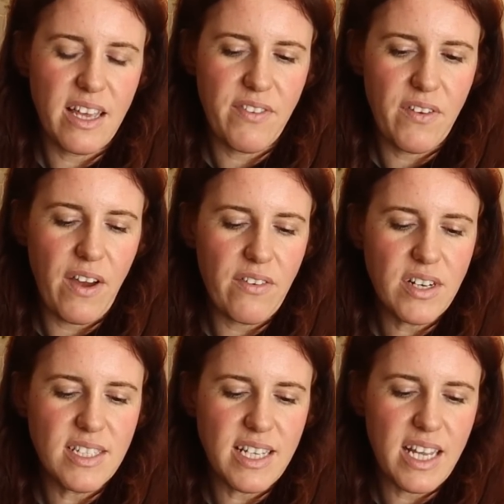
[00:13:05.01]
If you've ever
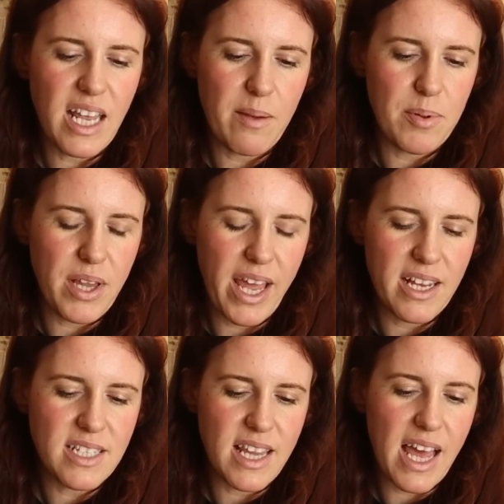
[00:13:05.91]
seen a
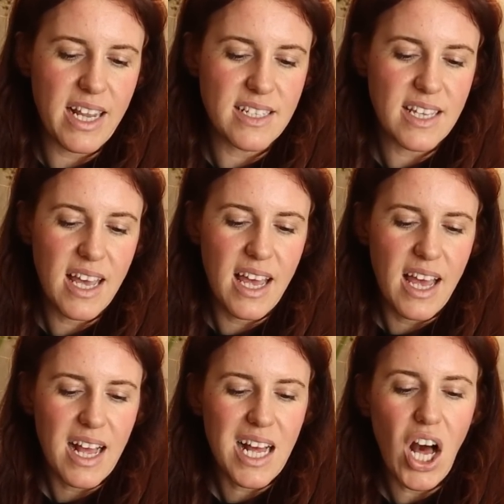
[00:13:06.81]
plant that is
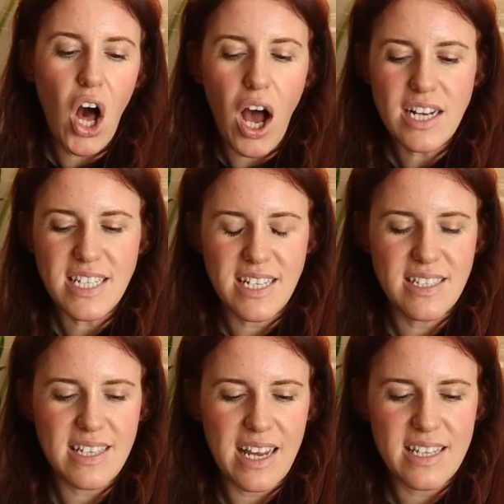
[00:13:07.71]
caught
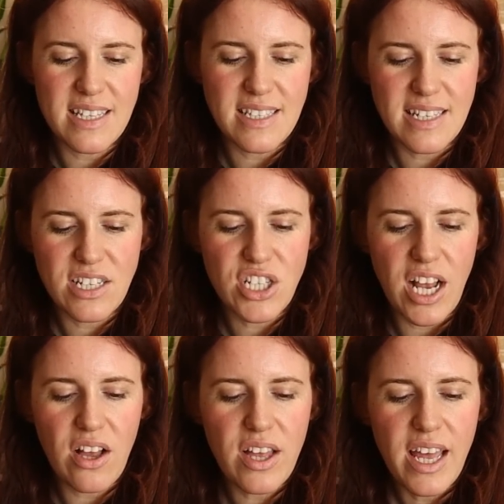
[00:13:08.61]
inside of the seed
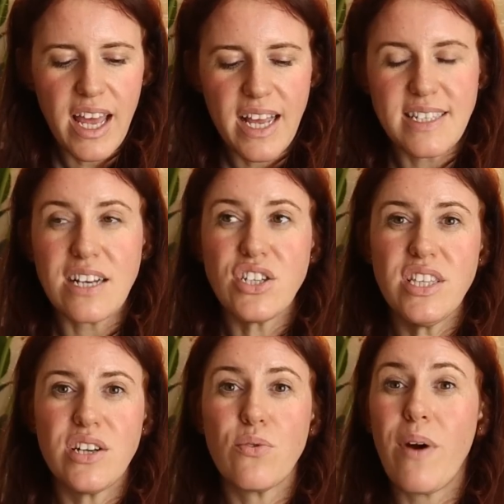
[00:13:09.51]
shell, it's actually
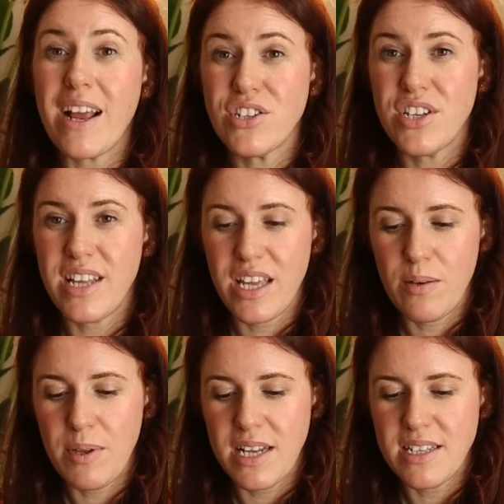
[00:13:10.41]
the direction that you
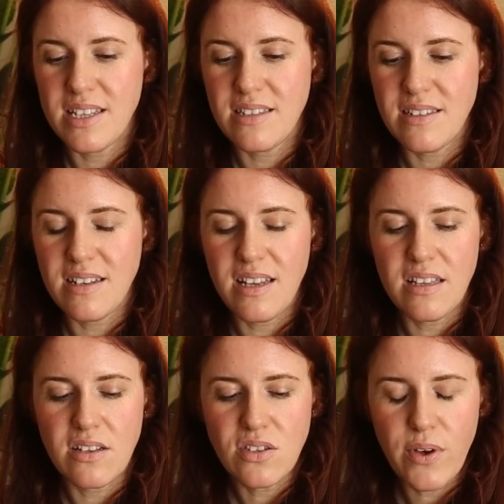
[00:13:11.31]
planted the seed
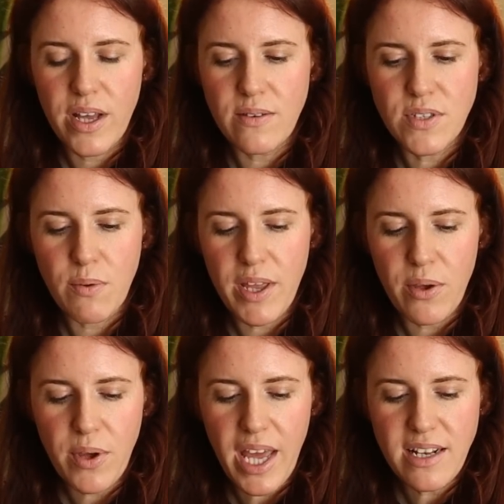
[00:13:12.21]
in the soil. So what
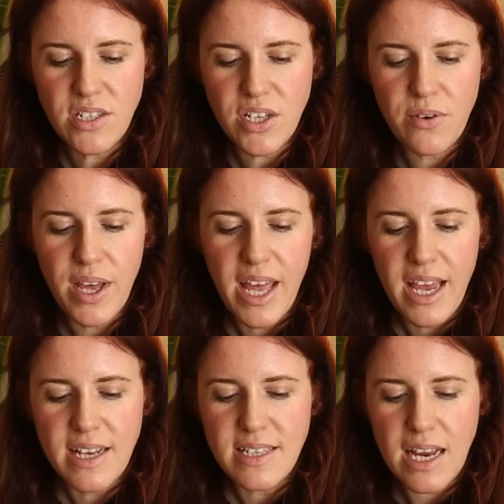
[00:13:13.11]
you can do
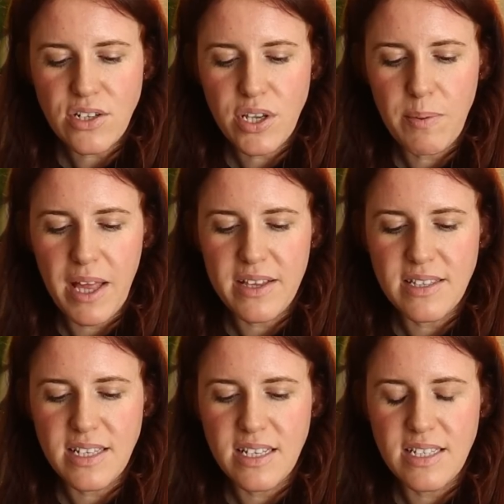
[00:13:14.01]
is actually plant the
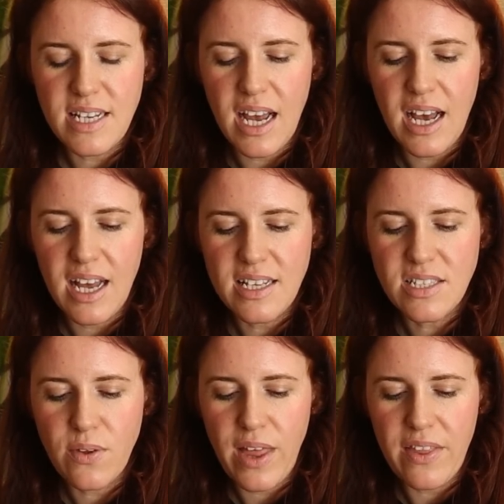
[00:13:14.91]
seed uh,
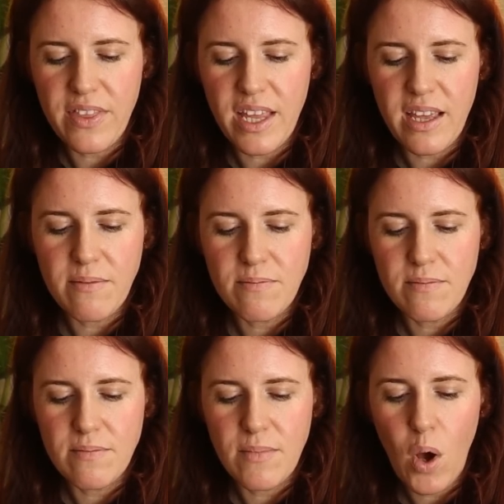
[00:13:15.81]
so that the
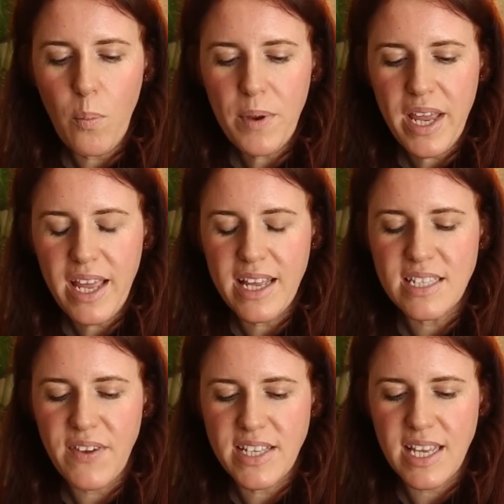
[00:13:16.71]
opening
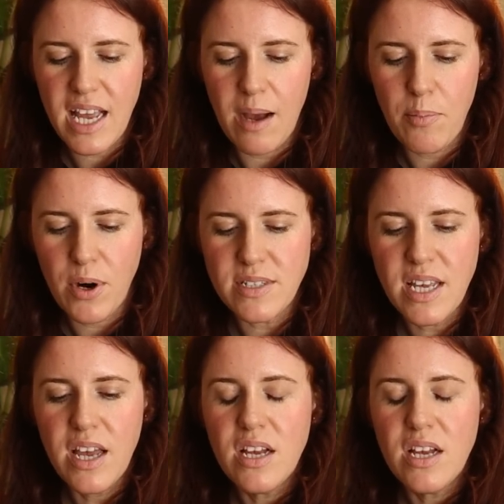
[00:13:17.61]
is facing upwards.